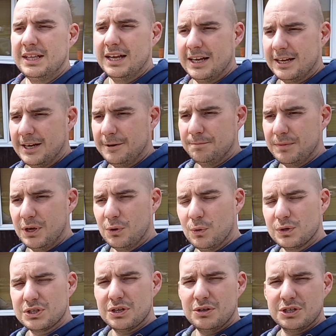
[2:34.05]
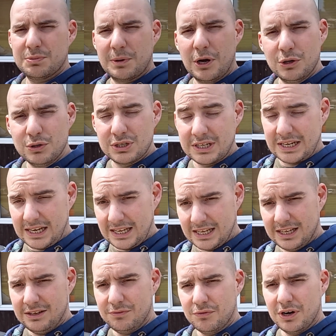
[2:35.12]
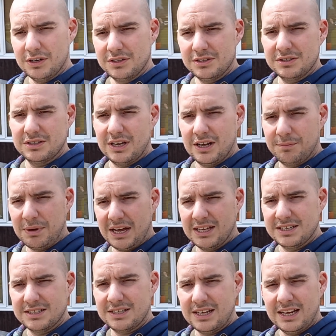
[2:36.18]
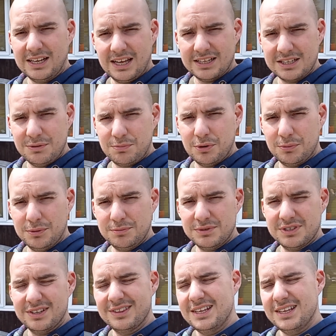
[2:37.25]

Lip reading: It also supposedly has head gasket problems.